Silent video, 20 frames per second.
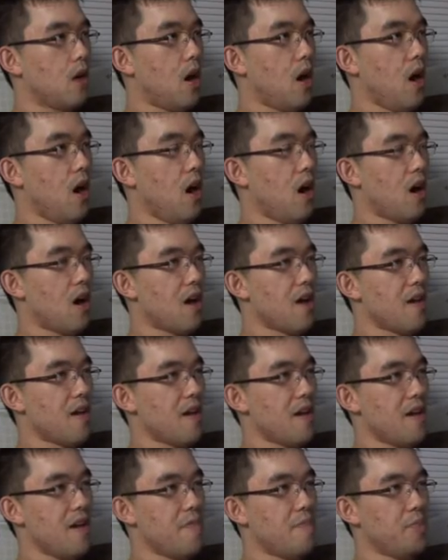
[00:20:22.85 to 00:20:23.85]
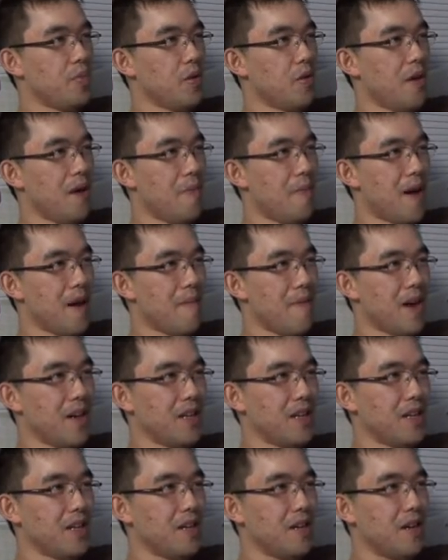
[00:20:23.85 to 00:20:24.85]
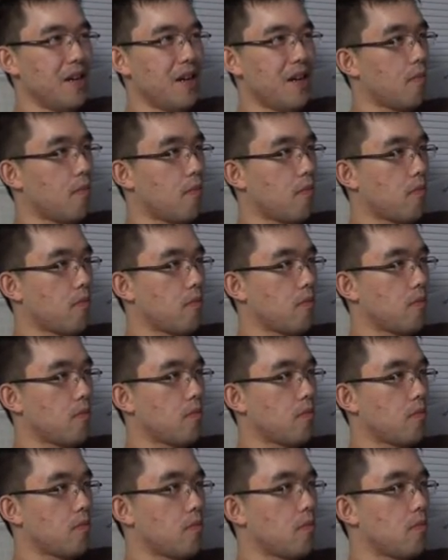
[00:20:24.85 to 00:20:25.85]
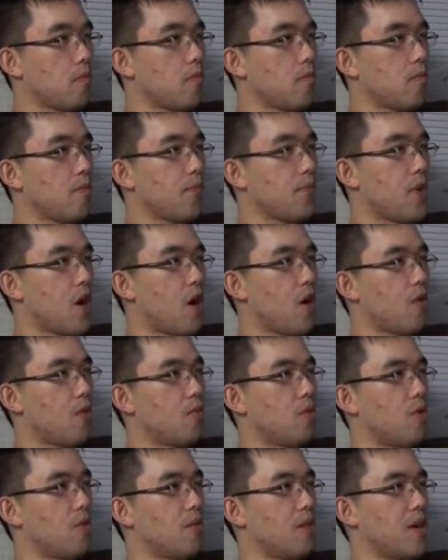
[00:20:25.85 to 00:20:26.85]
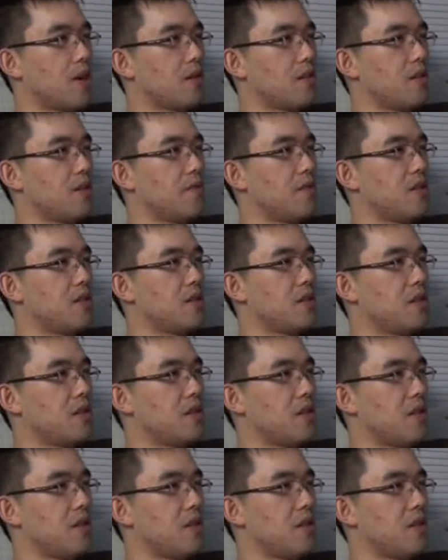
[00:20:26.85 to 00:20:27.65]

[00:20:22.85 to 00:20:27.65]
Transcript: Oh! He blew up my melon! Oh, well, I could have easily